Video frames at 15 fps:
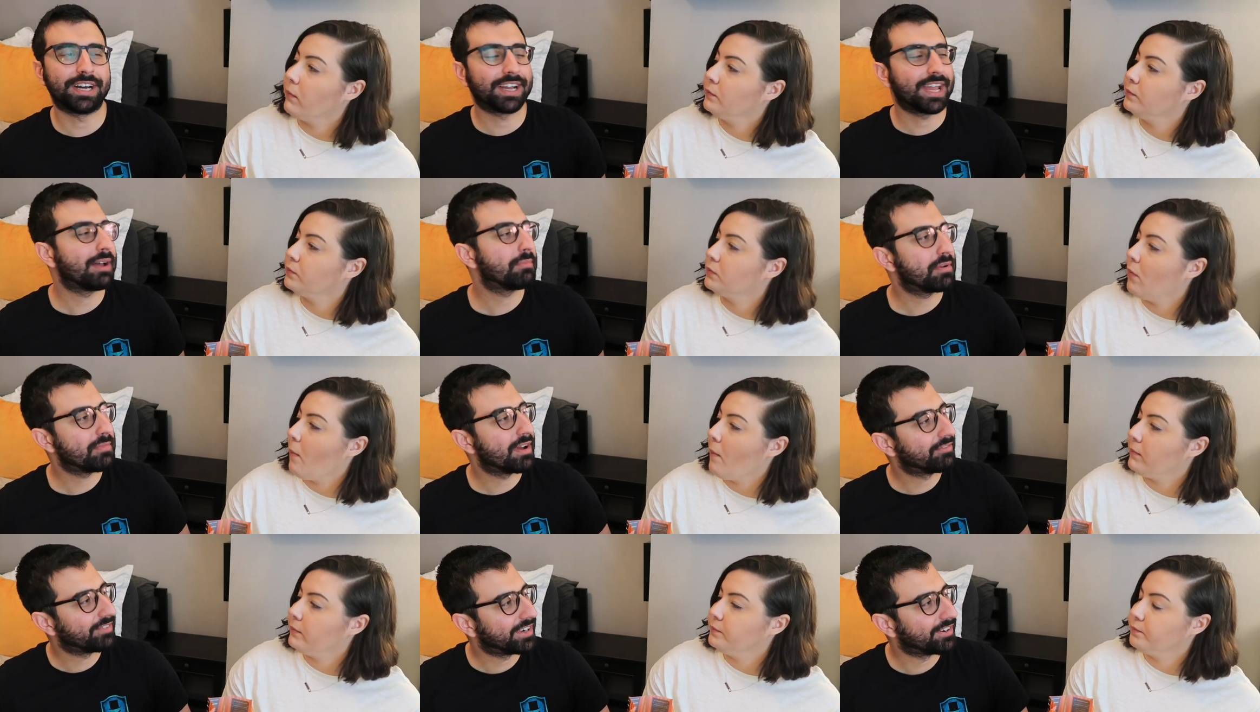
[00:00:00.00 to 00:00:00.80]
Speaker 1: I can't put
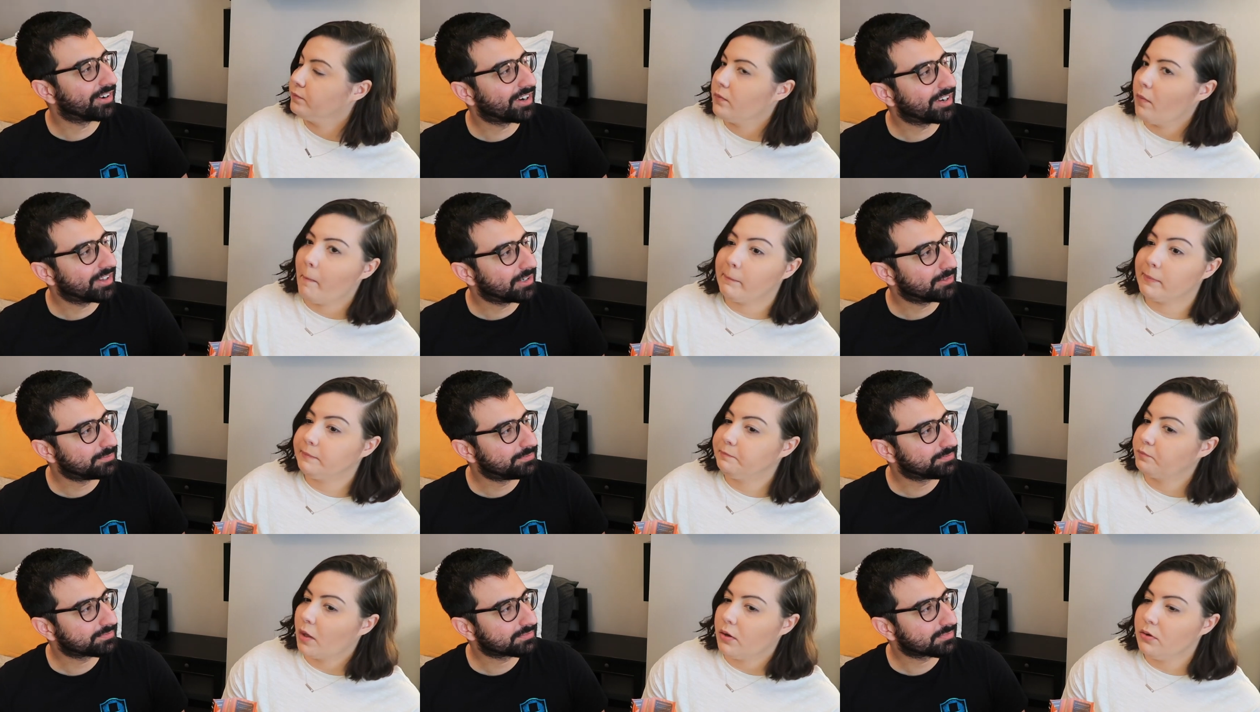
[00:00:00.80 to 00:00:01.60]
my finger on it though.
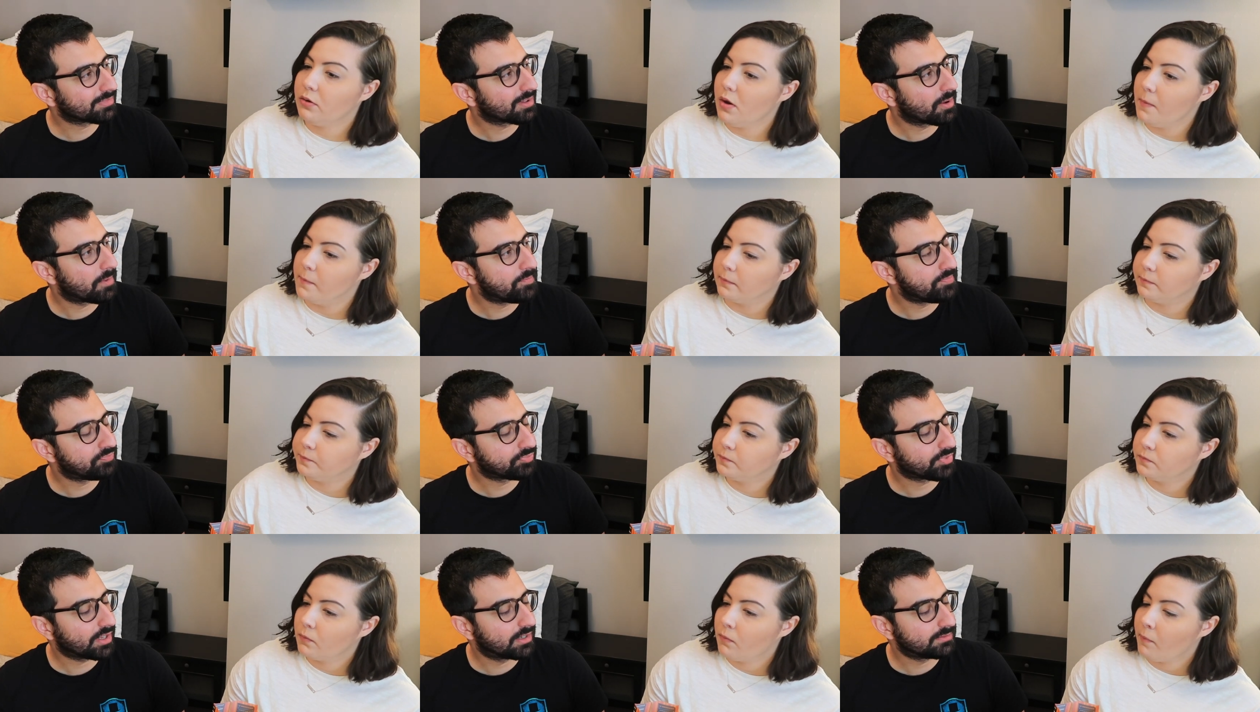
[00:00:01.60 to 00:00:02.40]
Oh
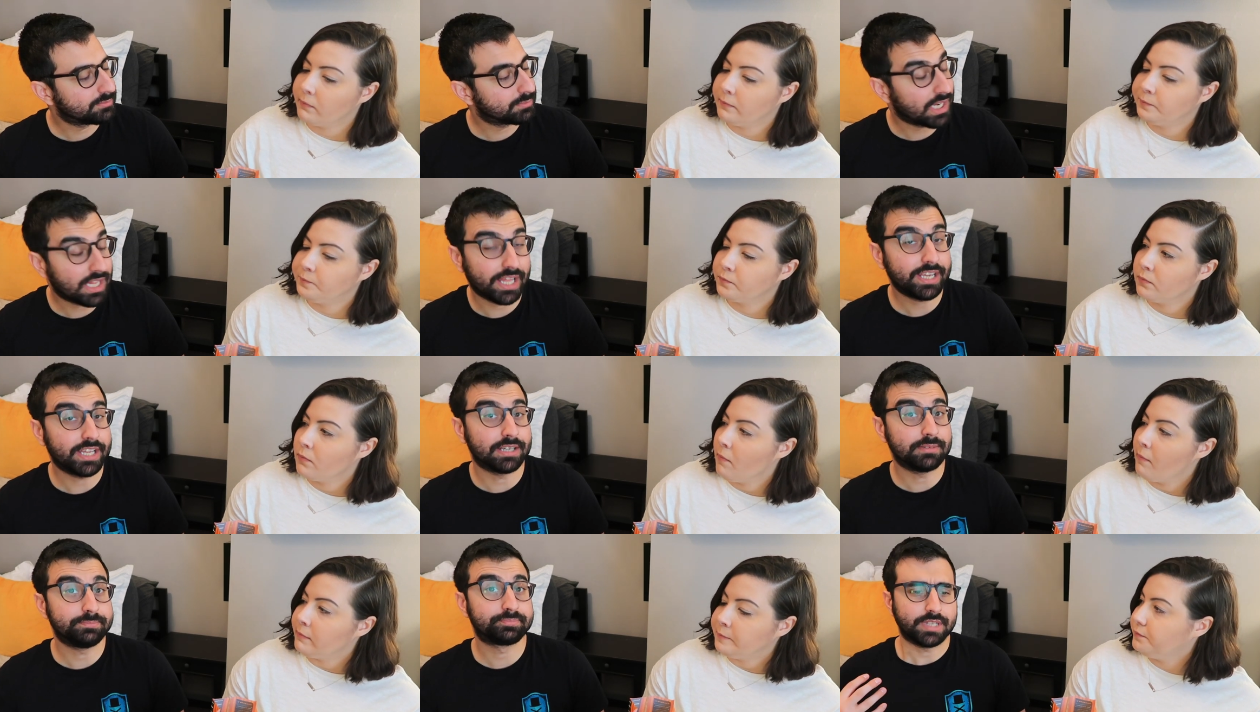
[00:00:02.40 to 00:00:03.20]
but I like
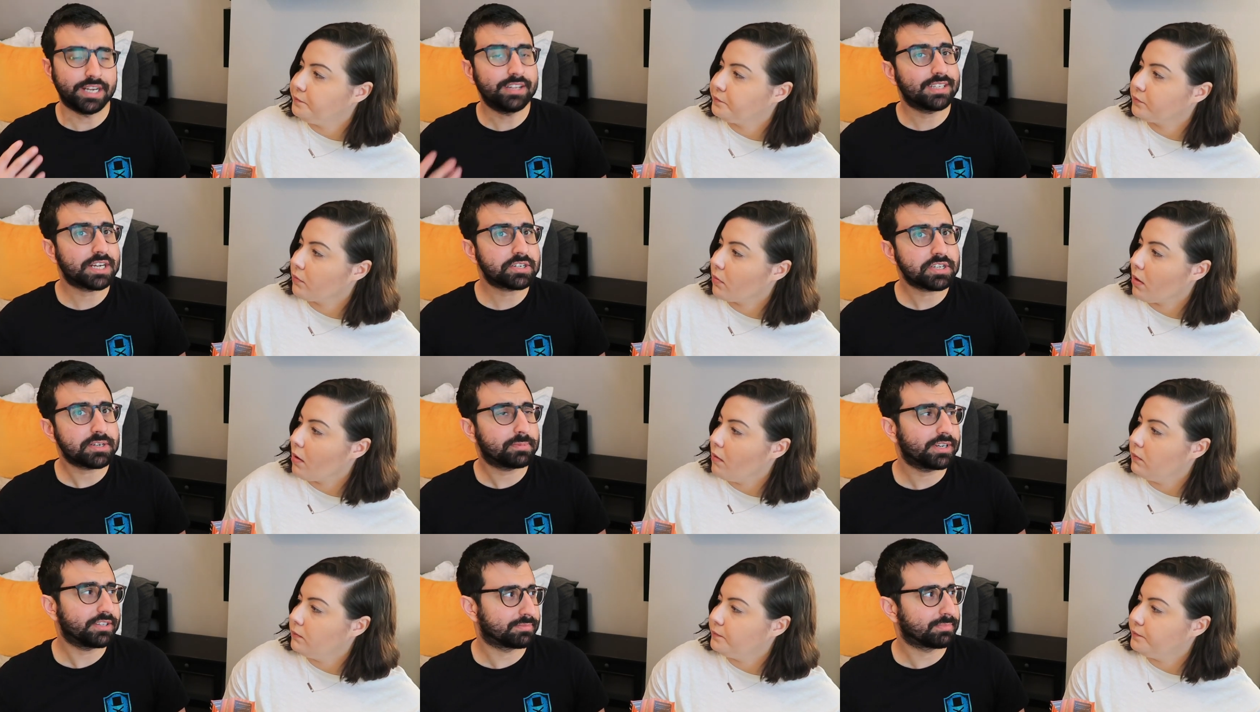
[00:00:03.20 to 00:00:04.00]
it. And it's actually
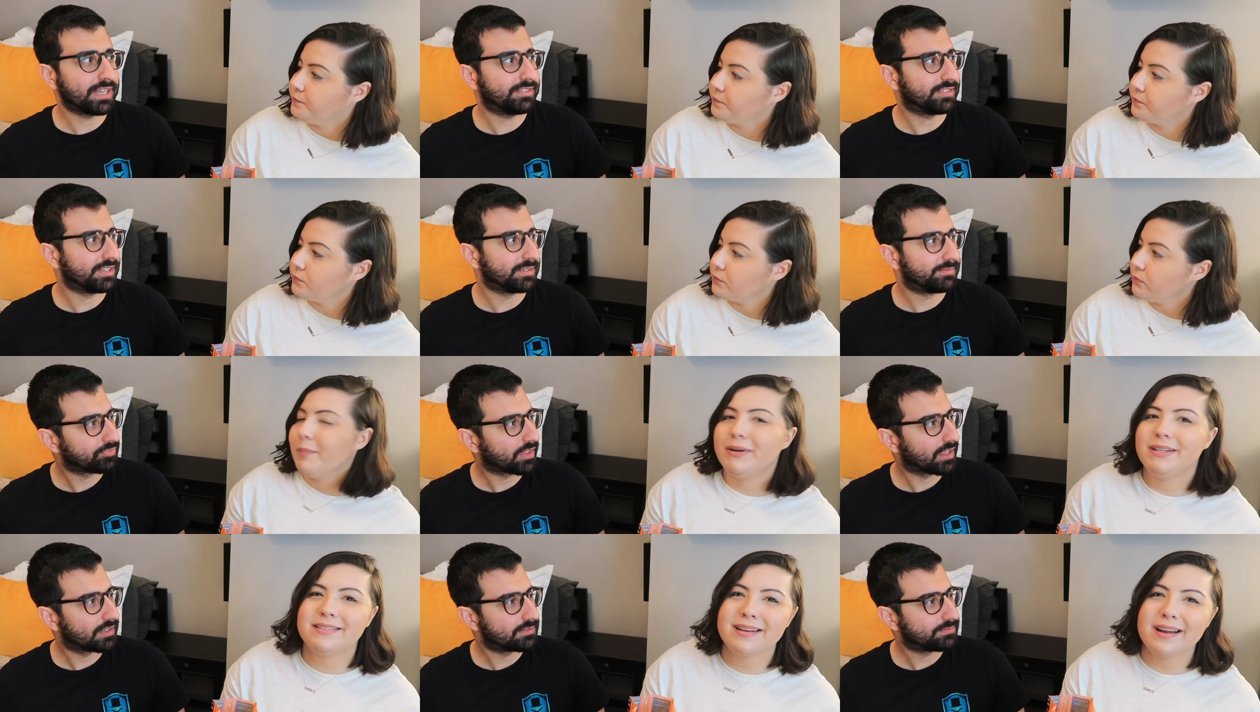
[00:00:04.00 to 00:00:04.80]
pretty spicy.
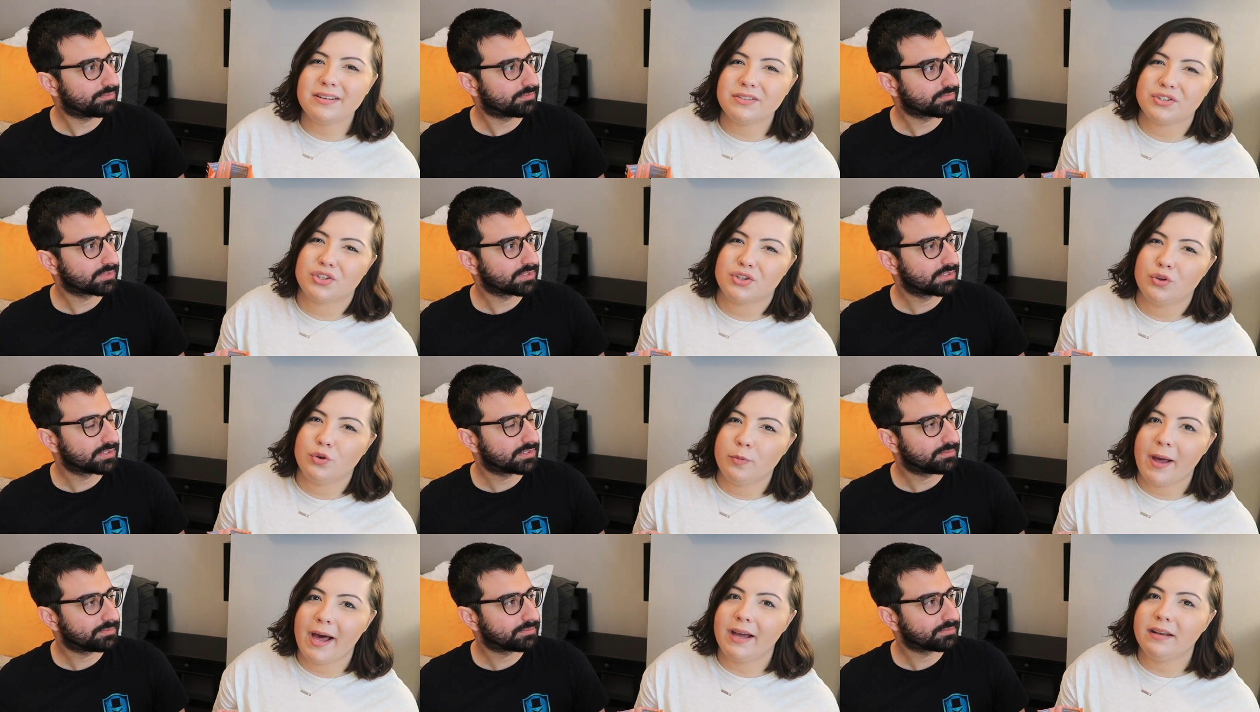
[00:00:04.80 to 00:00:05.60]
Speaker 2: But it's not
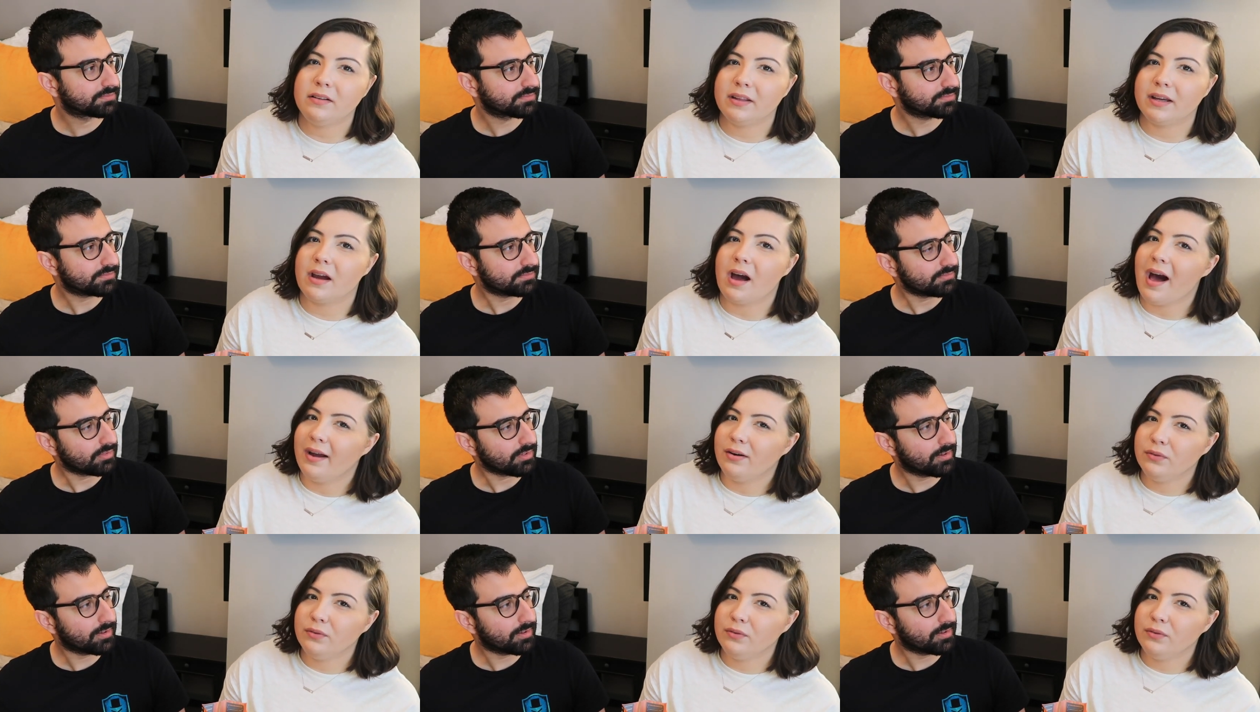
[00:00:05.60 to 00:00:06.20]
too bad. Like, I